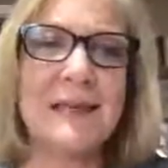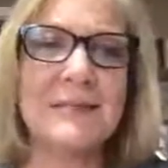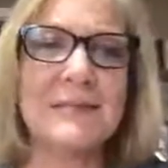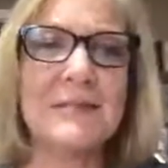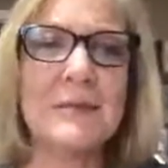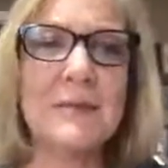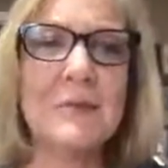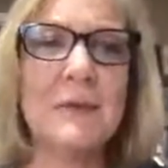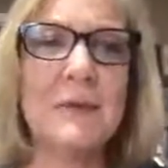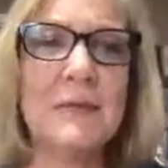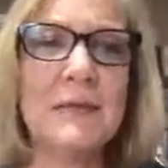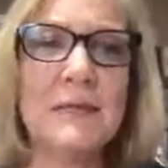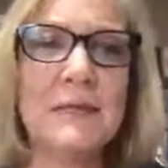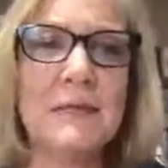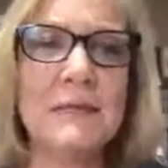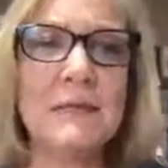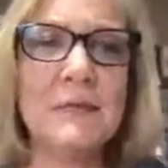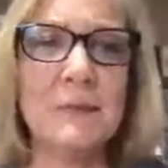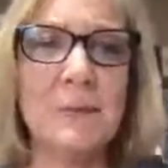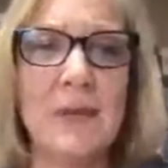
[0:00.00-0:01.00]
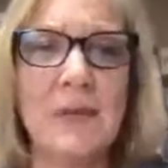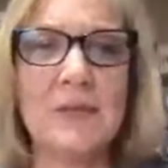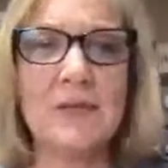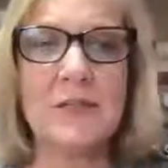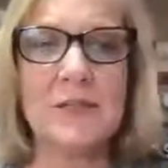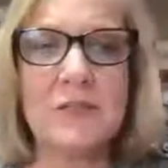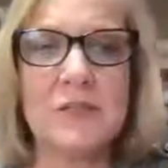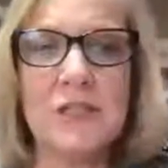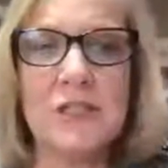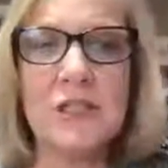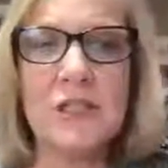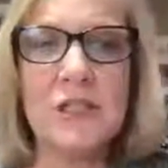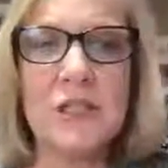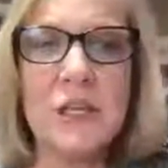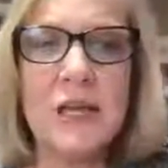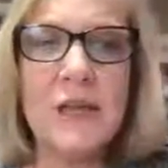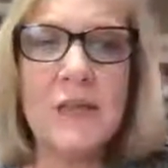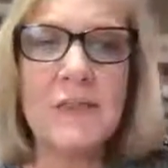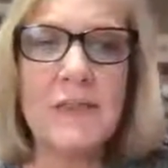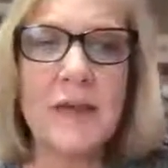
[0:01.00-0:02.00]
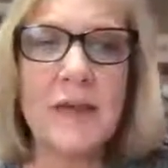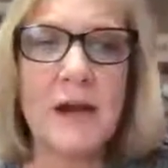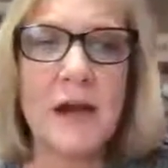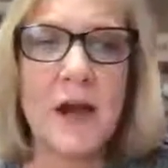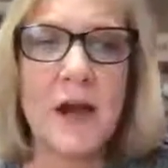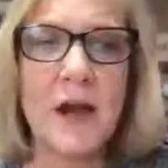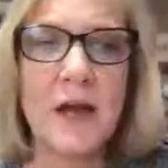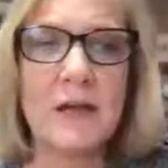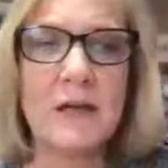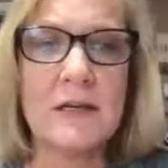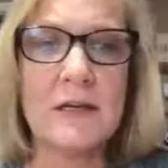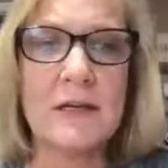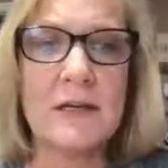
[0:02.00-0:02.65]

So we need to make sure that our